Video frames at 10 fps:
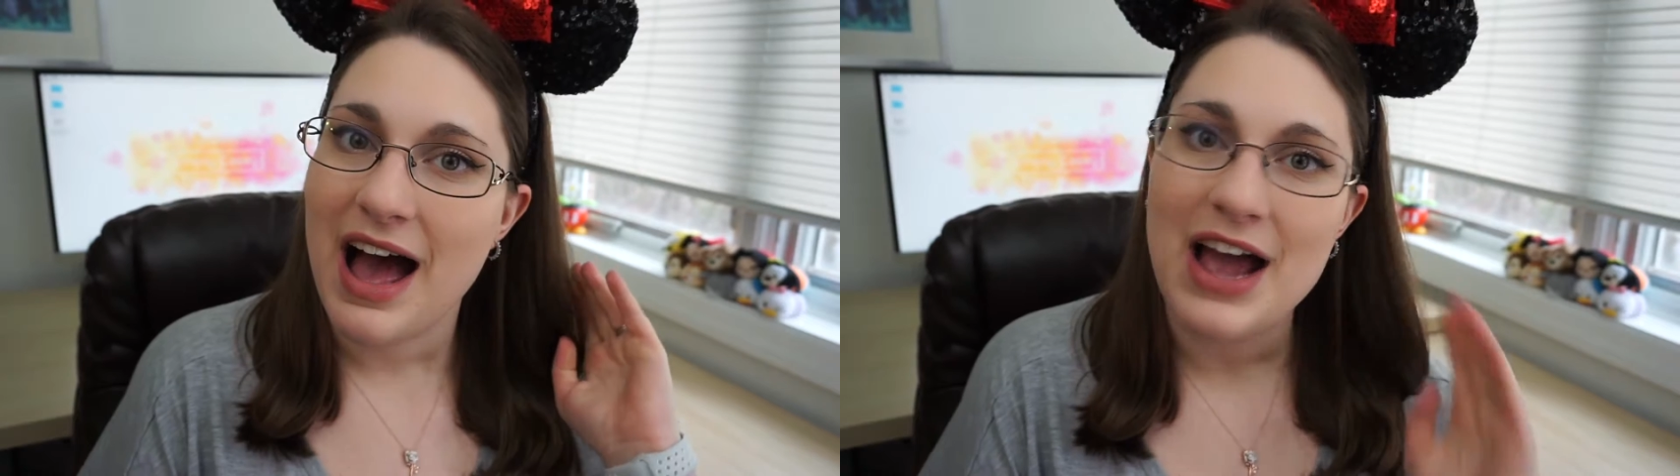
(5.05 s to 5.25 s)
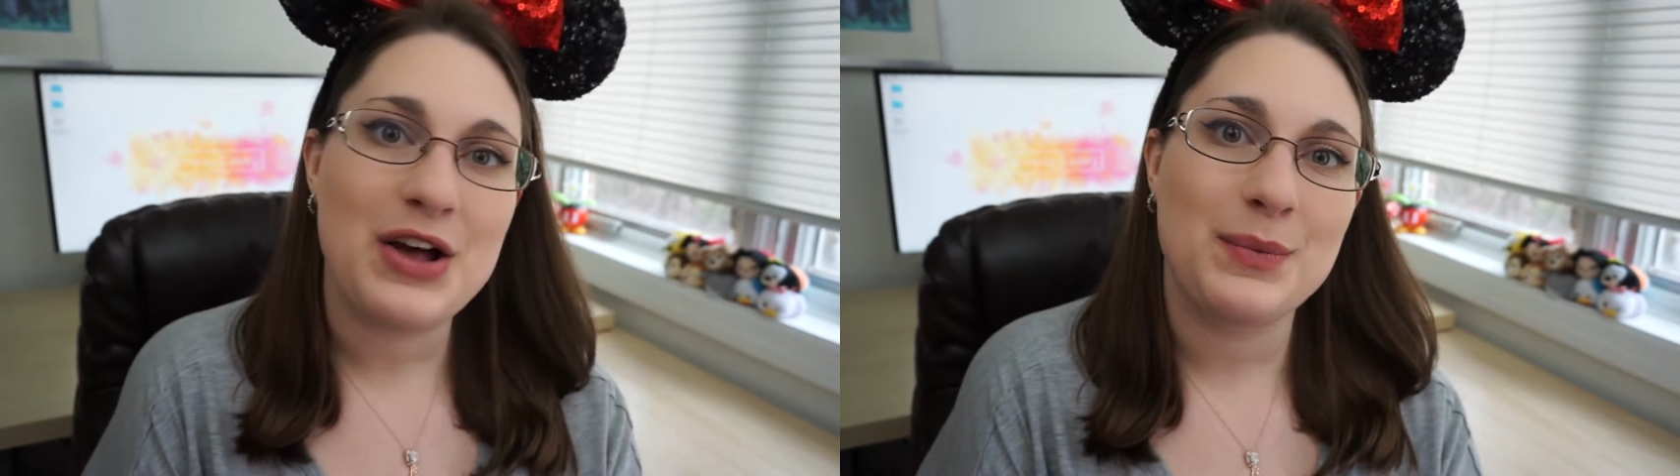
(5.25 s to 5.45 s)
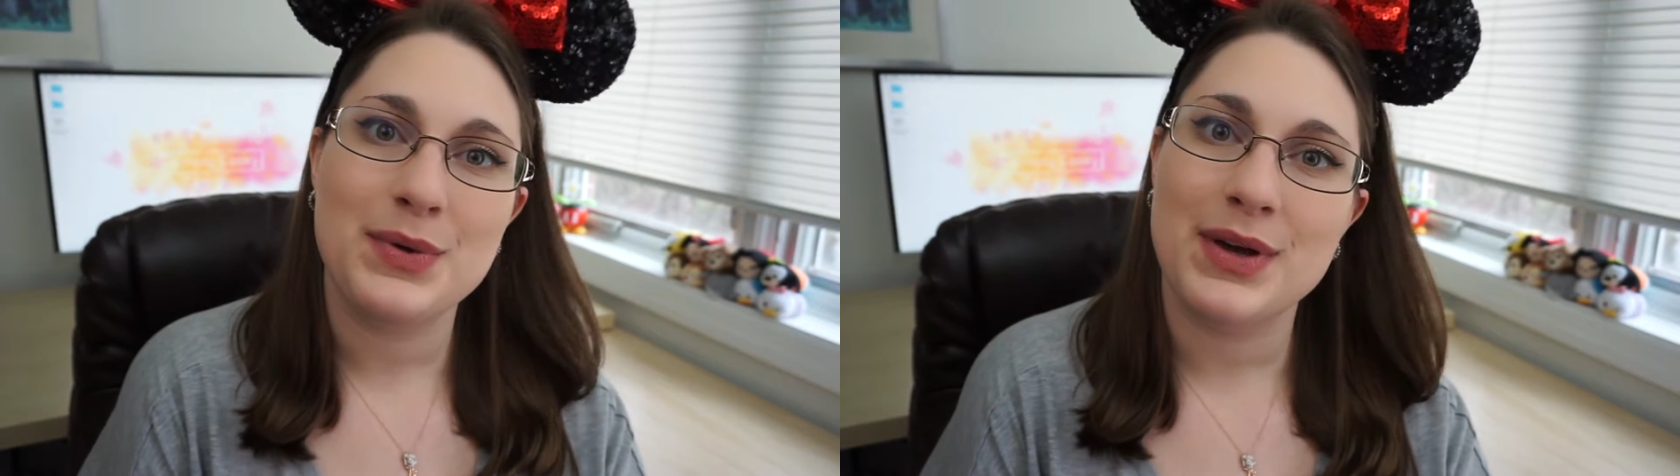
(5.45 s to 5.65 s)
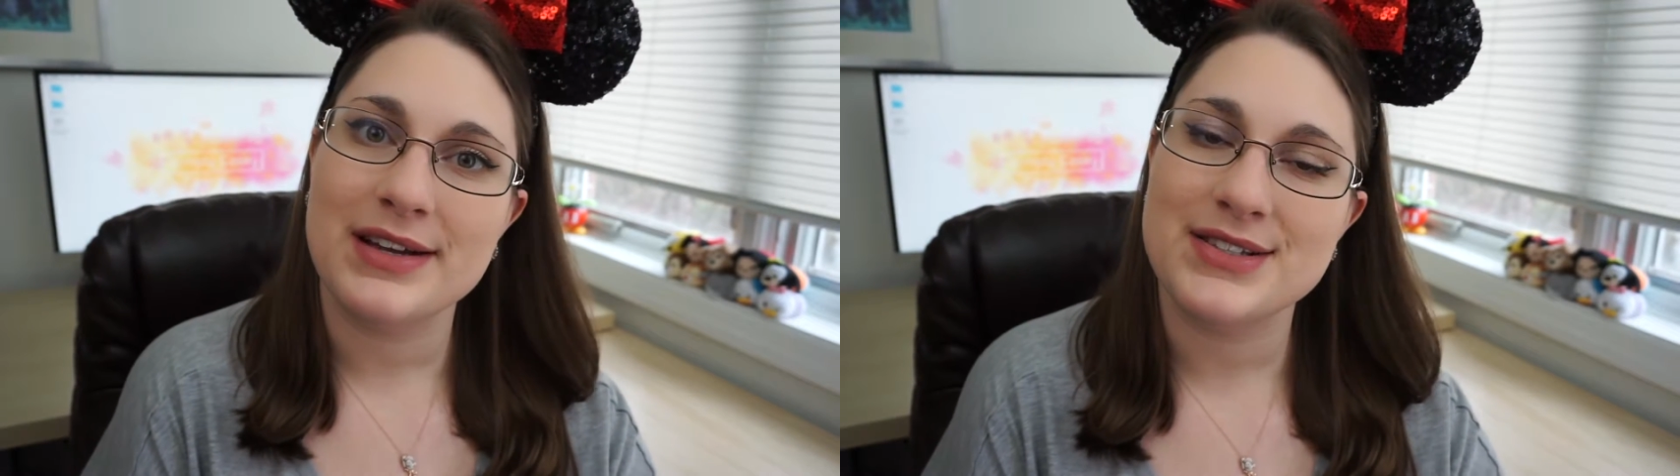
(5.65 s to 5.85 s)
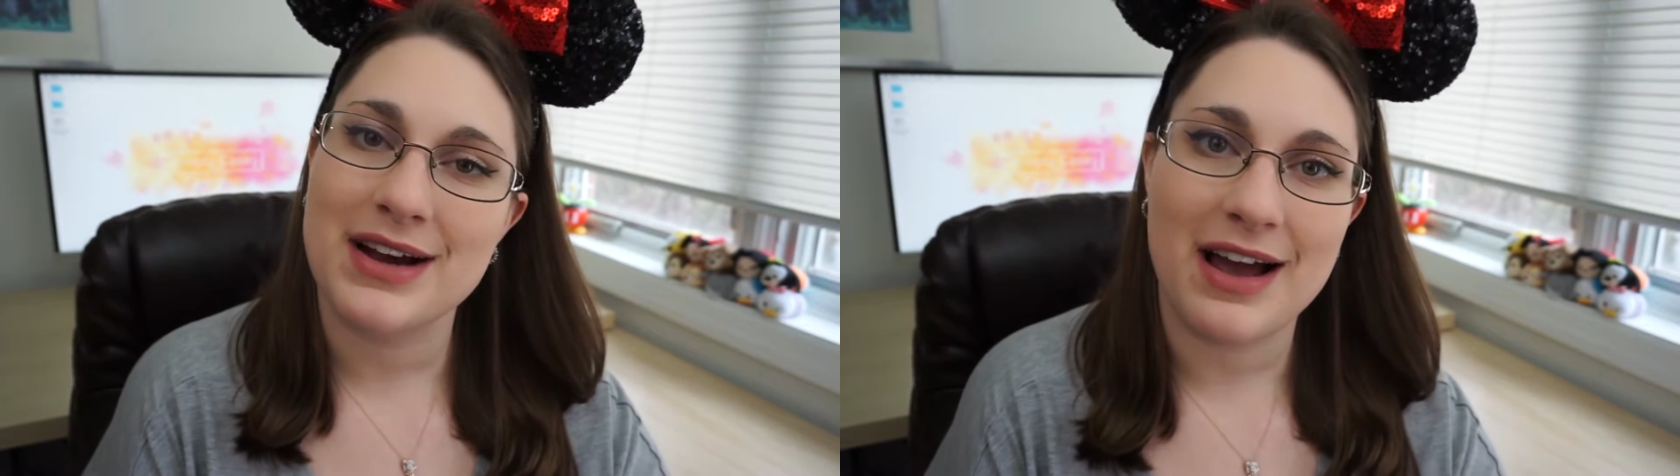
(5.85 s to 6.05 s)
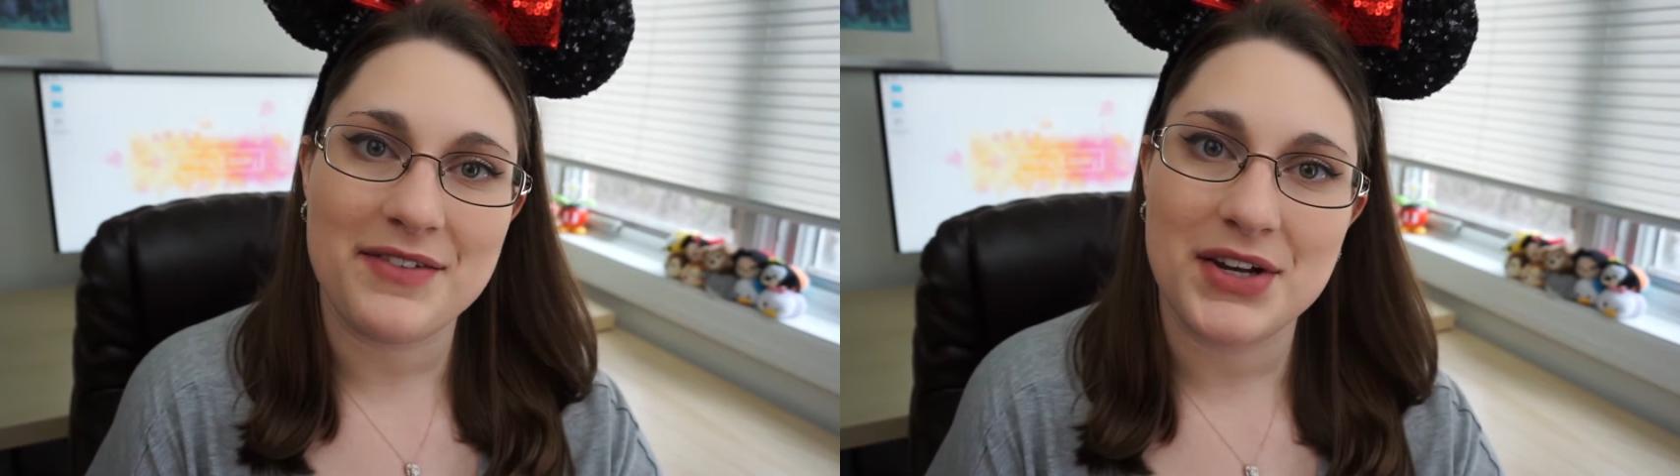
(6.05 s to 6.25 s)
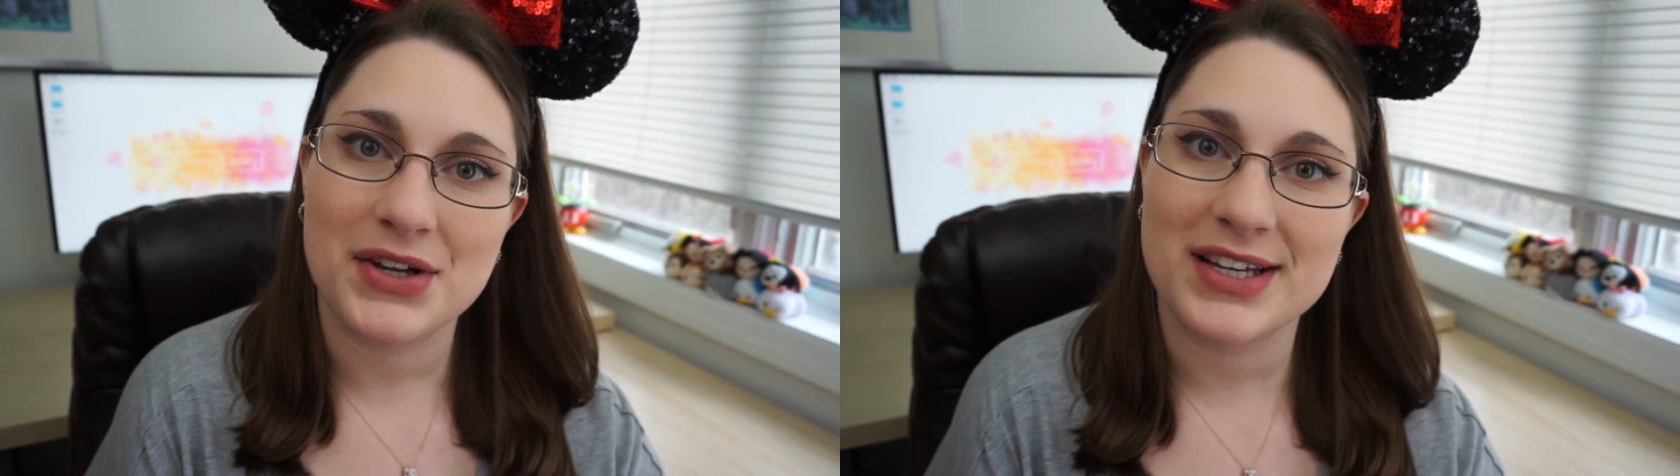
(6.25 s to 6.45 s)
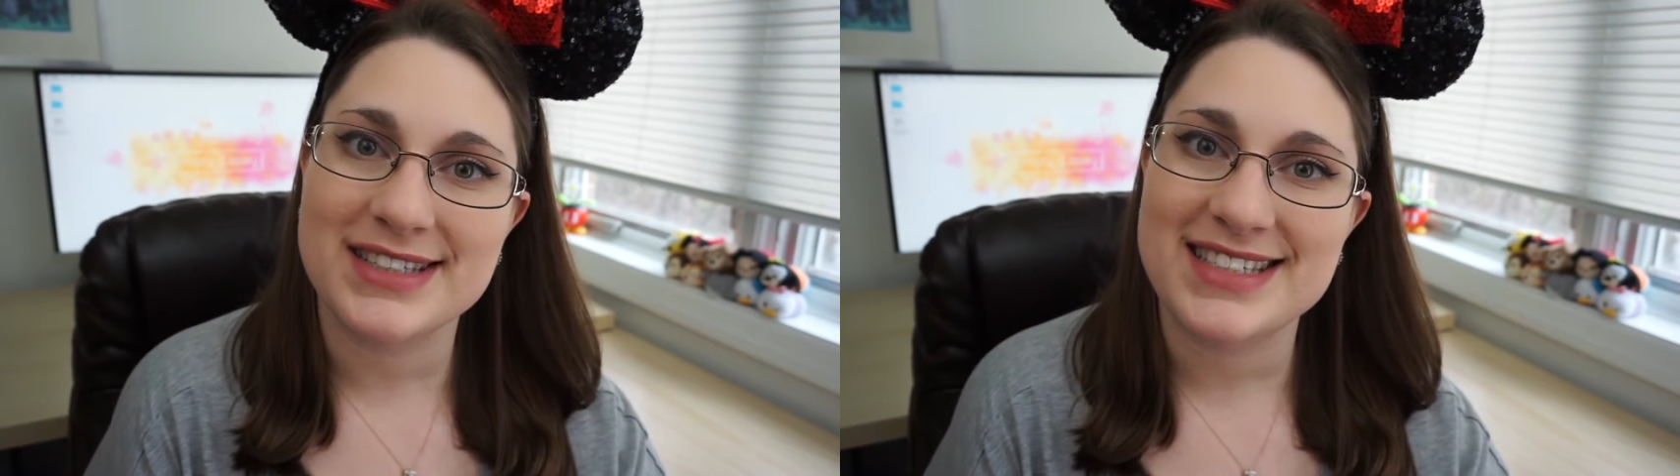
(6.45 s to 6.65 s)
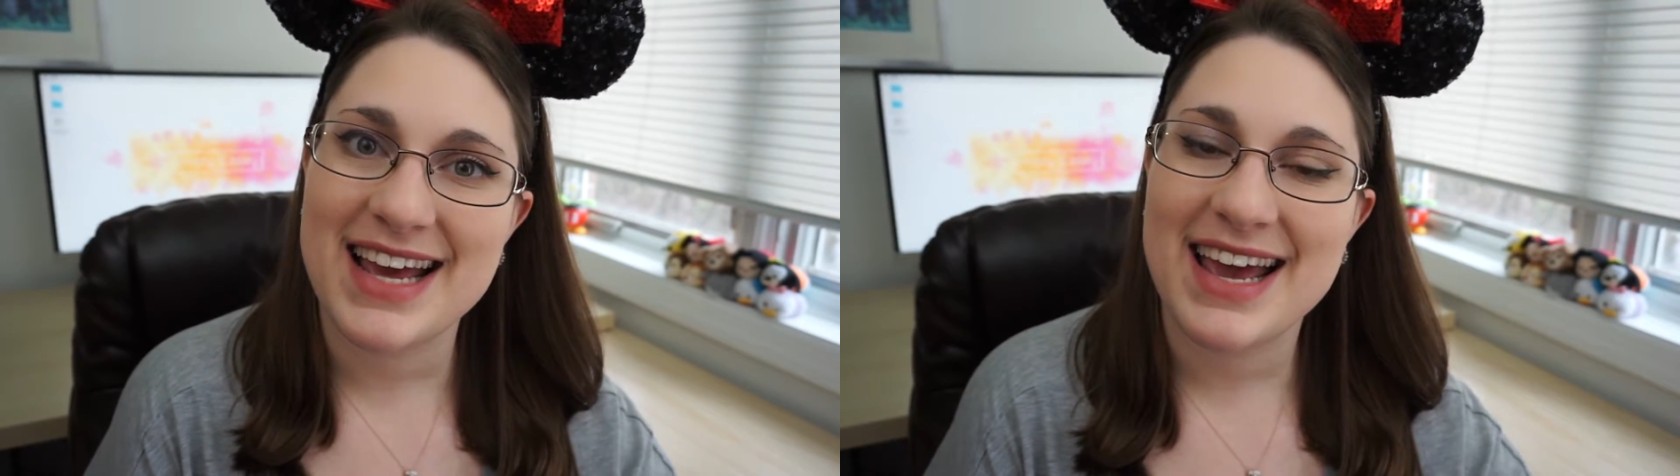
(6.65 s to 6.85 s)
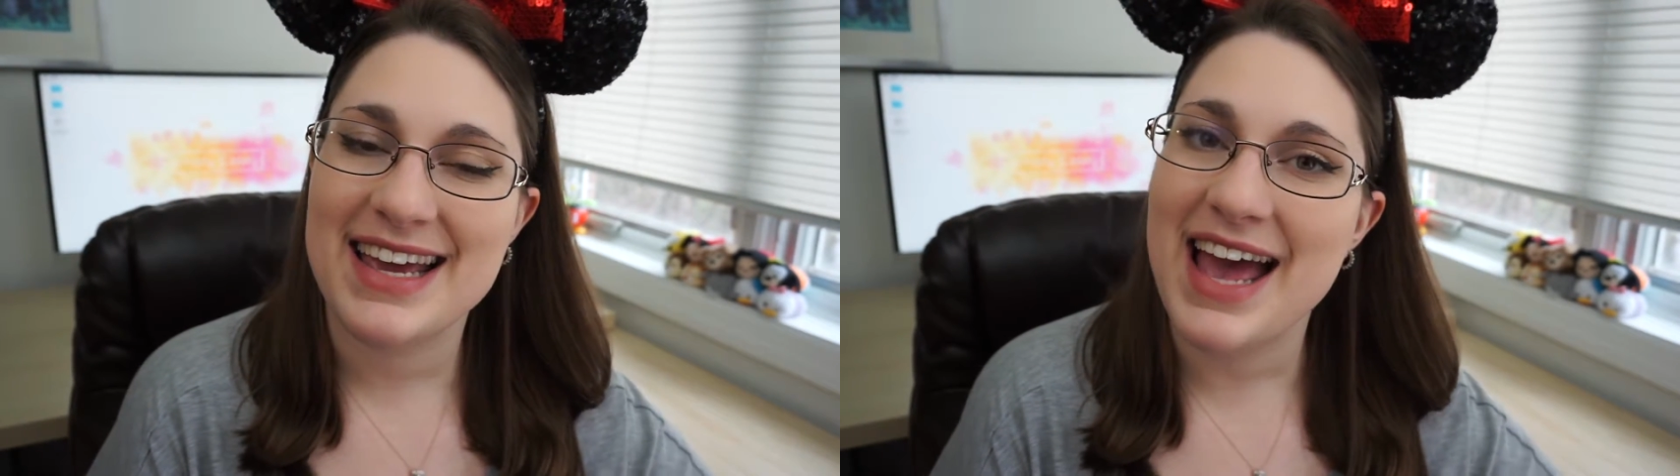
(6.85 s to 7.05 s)
I hope you guys are having a good
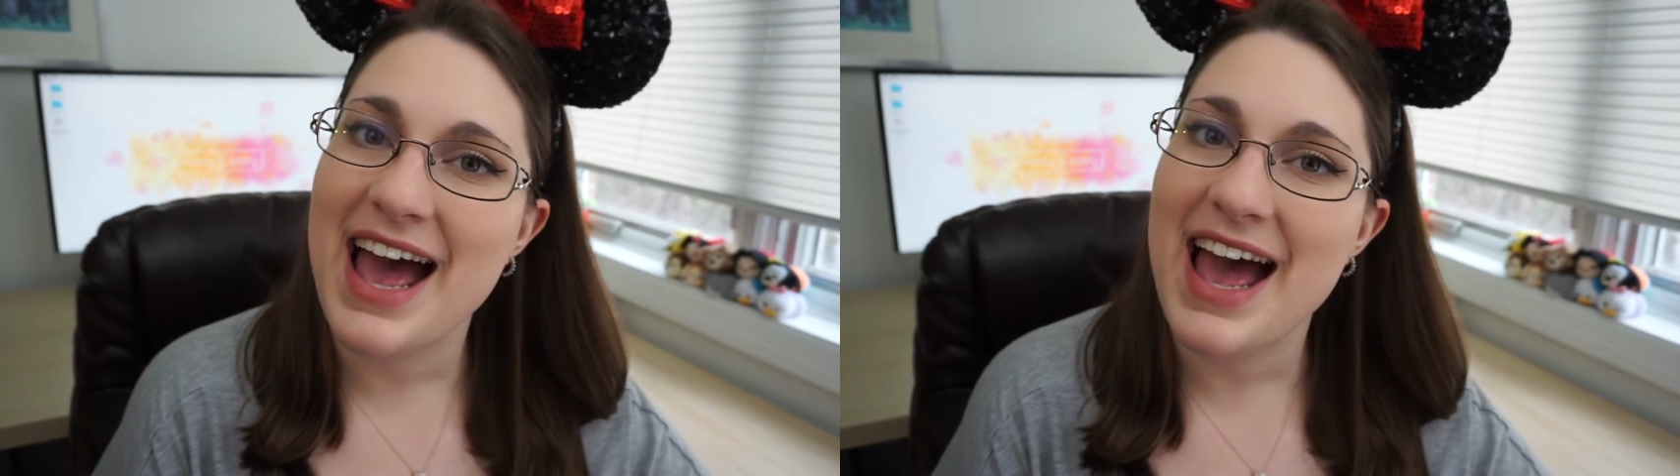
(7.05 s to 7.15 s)
day,